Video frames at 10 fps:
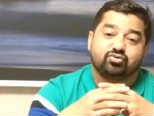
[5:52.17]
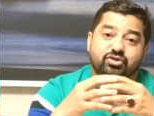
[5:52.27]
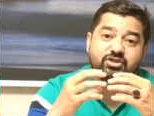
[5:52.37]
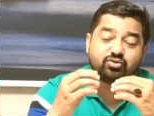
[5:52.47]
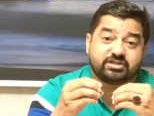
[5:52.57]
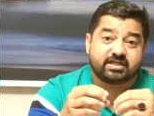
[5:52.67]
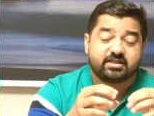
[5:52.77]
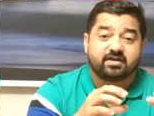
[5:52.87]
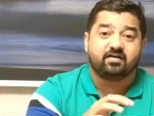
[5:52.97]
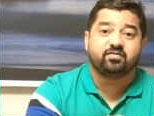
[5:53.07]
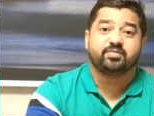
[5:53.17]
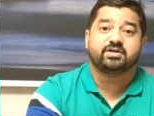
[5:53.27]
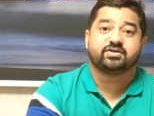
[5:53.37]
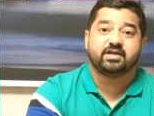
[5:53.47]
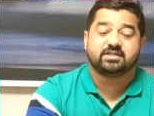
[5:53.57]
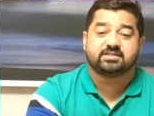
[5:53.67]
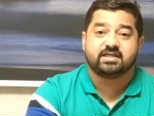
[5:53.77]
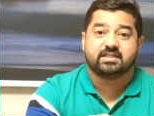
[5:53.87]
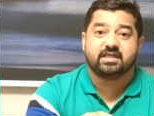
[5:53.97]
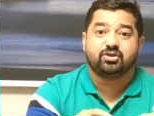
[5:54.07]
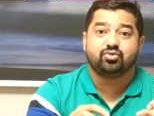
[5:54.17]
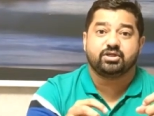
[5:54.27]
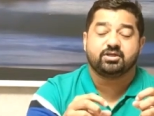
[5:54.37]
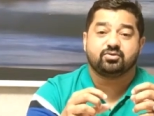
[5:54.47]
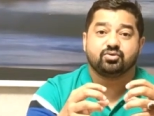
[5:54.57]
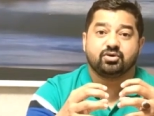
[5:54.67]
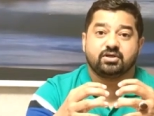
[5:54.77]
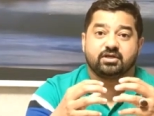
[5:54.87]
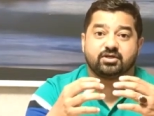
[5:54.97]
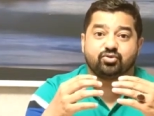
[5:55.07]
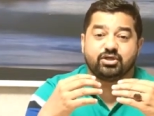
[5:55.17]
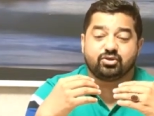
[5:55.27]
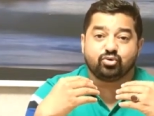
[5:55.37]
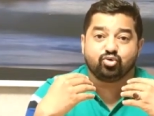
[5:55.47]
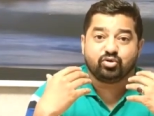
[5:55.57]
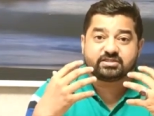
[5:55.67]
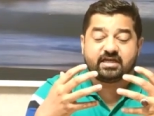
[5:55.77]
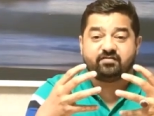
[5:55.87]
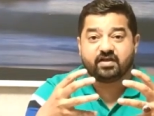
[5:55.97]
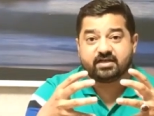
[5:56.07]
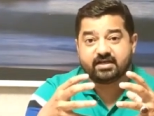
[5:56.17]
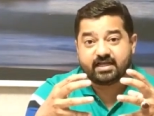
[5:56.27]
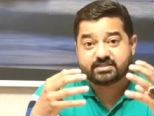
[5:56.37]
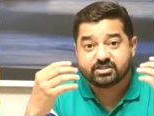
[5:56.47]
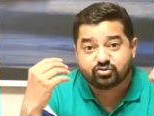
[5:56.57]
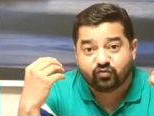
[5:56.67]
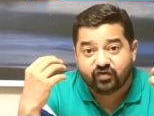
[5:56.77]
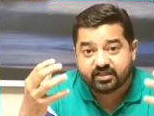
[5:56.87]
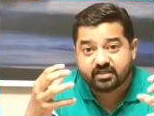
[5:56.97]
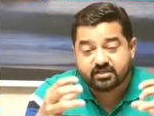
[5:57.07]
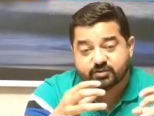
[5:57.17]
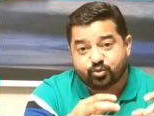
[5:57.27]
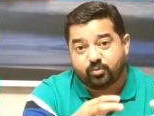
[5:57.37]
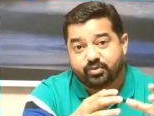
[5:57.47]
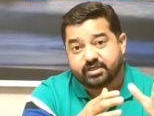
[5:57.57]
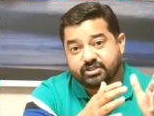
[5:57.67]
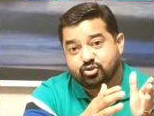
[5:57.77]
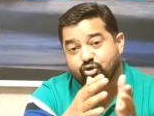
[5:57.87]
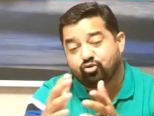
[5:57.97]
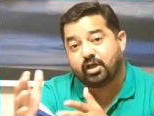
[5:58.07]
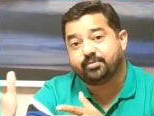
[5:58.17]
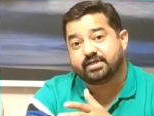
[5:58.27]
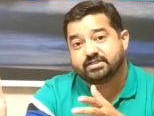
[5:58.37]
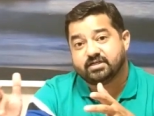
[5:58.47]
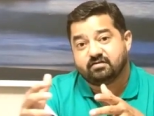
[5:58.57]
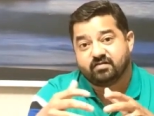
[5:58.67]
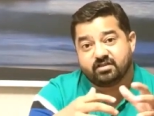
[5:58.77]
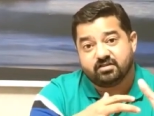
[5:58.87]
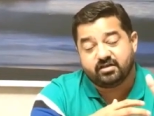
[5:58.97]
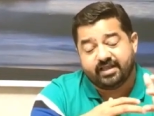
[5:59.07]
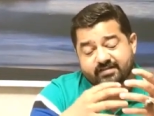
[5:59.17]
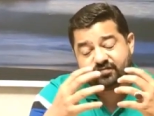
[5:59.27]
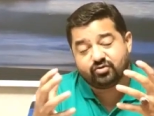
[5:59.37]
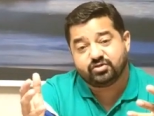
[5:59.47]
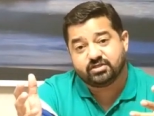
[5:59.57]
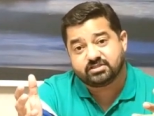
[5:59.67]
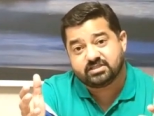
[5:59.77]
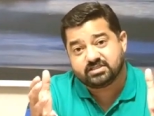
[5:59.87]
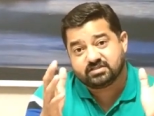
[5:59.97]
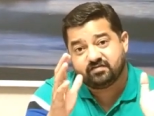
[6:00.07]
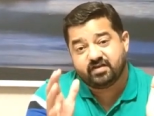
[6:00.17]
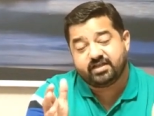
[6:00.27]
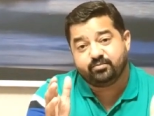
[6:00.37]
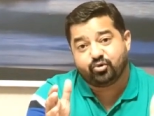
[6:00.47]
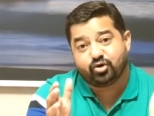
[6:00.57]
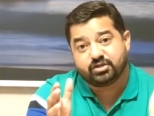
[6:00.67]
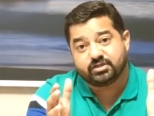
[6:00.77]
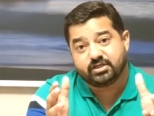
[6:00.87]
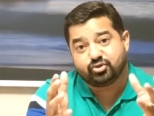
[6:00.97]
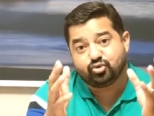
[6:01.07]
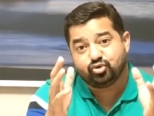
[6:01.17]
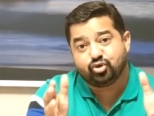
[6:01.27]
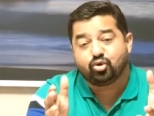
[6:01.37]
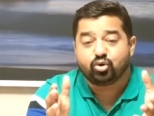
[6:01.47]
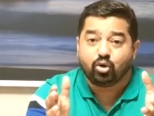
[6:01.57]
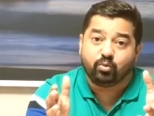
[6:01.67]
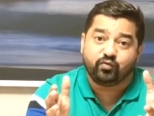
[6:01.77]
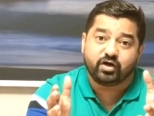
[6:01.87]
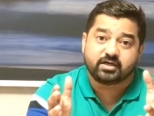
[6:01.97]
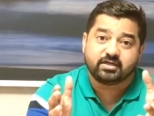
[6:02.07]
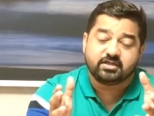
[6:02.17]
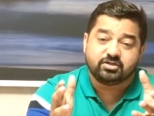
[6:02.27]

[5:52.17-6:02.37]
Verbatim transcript: you need to check the government rates, and then you need to do a self-analysis of whether this property is going to appreciate within the next few years. This is a very important thing. Do your own homework,